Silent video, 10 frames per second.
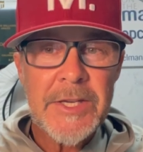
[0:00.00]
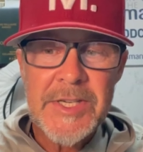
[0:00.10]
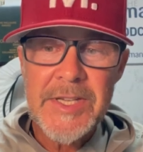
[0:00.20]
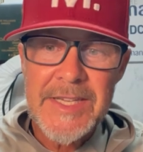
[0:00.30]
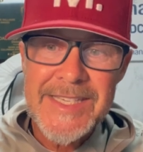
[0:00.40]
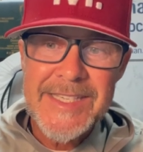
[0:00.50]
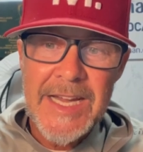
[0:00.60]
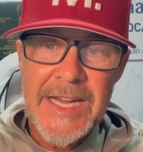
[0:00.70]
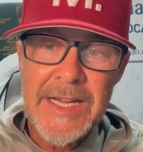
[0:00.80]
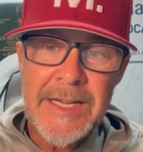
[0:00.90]
To this
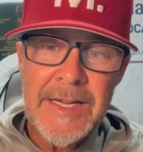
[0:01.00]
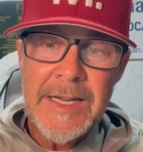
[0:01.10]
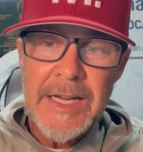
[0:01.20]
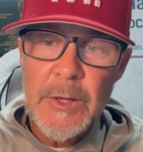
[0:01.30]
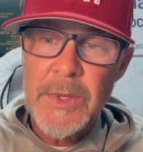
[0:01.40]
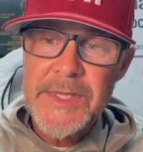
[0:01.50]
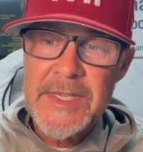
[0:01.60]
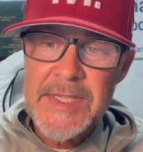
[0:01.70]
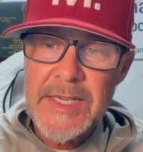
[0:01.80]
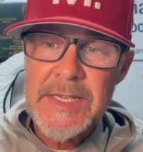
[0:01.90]
day, it was the
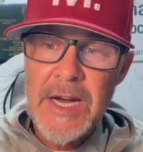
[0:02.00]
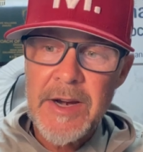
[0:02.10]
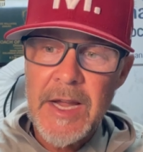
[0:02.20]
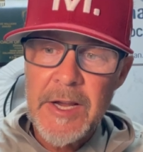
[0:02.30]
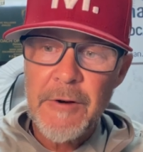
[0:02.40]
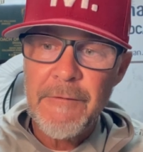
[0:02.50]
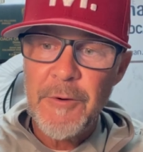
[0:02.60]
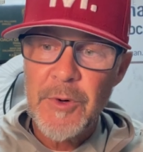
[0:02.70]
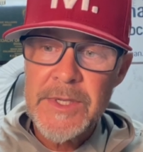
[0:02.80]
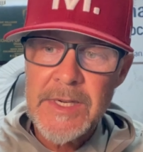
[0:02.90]
6-iron I hit on
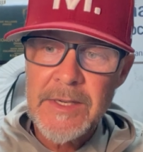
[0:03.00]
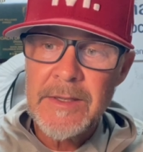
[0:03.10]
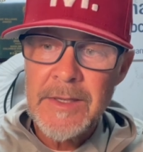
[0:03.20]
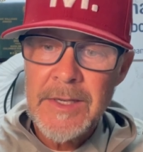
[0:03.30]
14.